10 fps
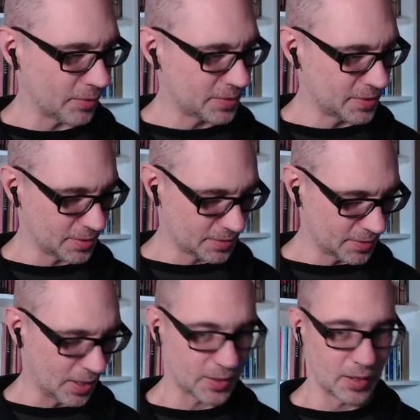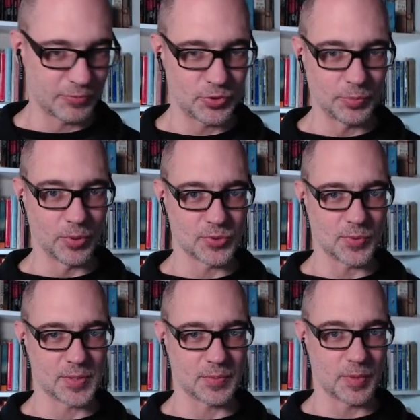would knock off 2 birds
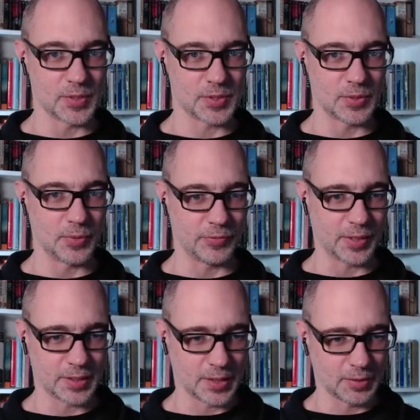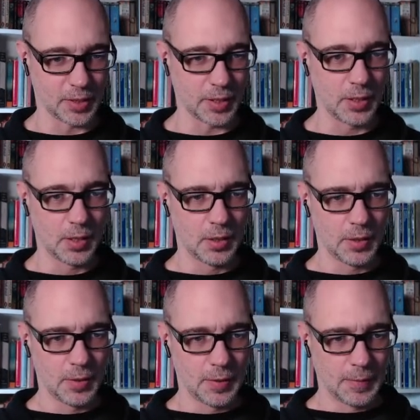with one stone if I got that right.
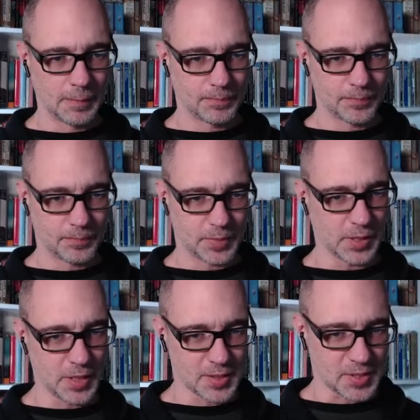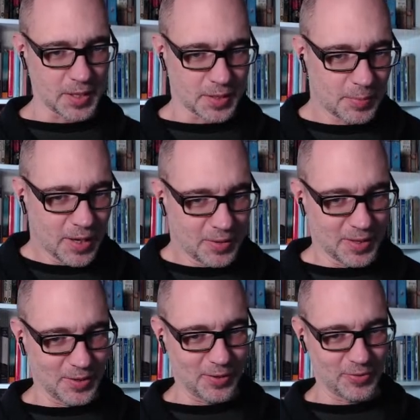Please think about
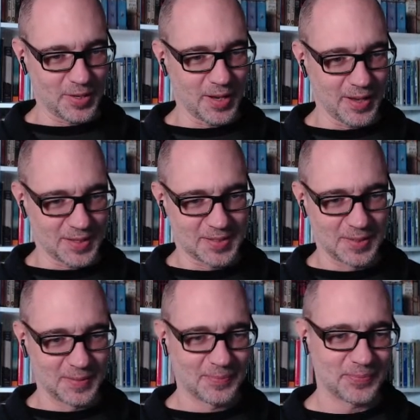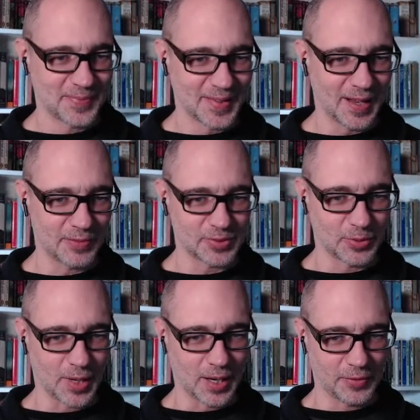it overnight. After a
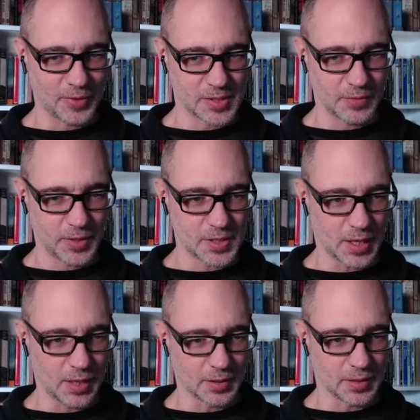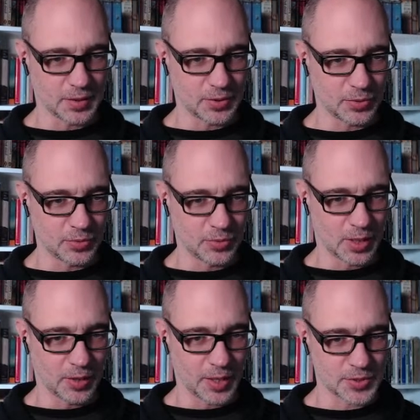while, the festivities end, and you
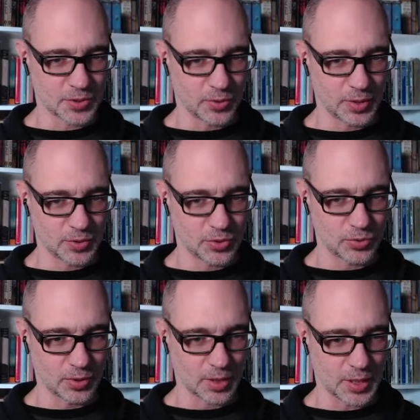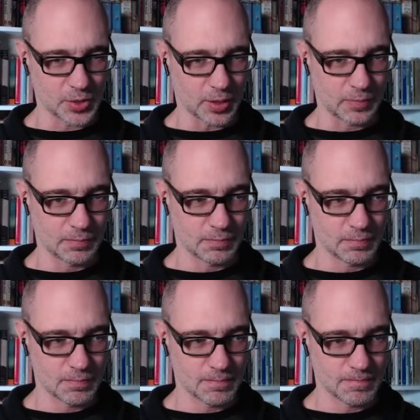are escorted to your lodging.
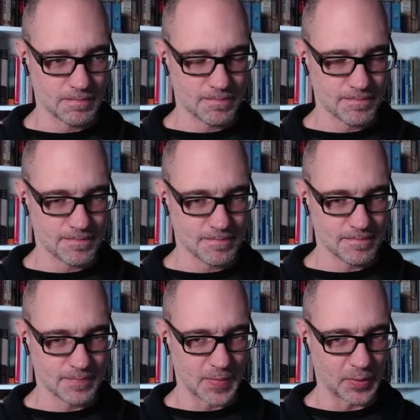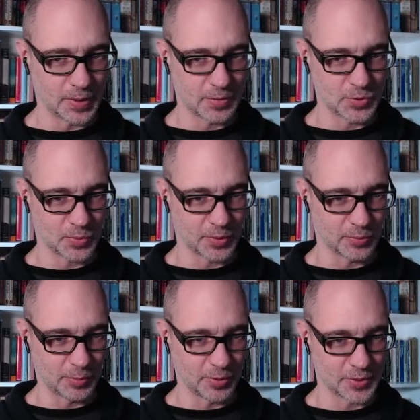All right, here's where the
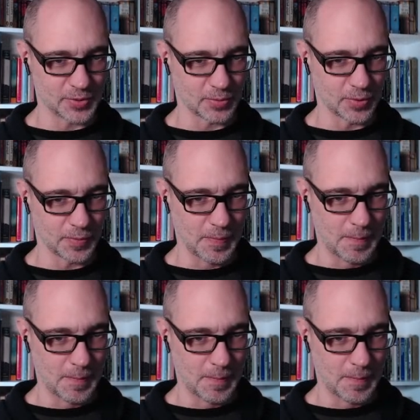rubber hits the road.